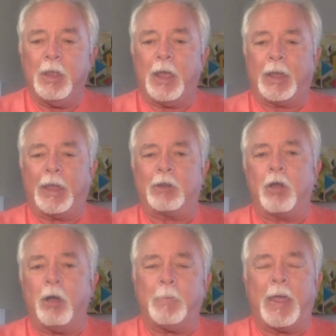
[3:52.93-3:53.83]
I got a
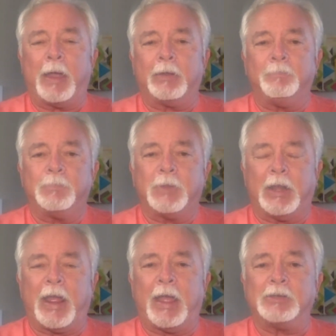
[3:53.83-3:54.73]
call back
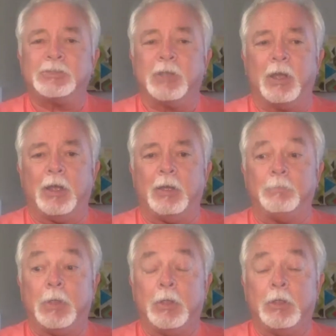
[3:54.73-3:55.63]
and asked,
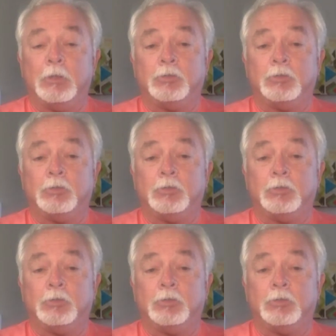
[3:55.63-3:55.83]
um, hmm.